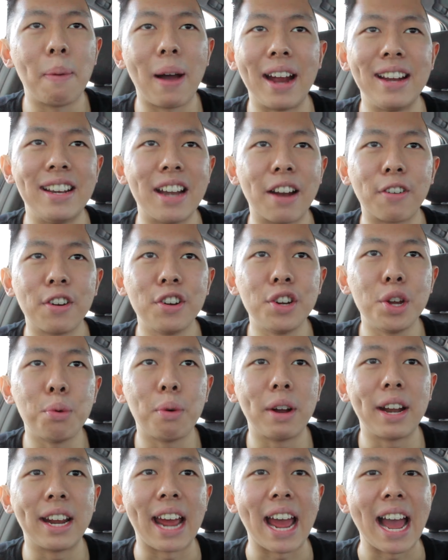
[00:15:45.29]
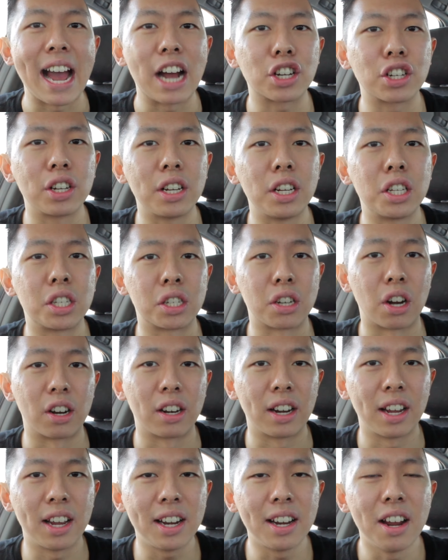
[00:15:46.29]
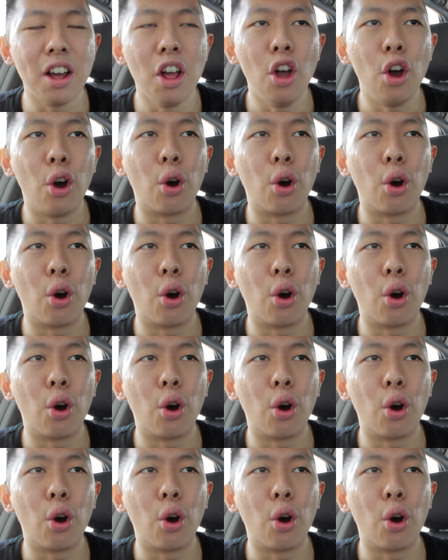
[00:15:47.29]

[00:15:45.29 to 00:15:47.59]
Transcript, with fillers: but I never knew when it actually started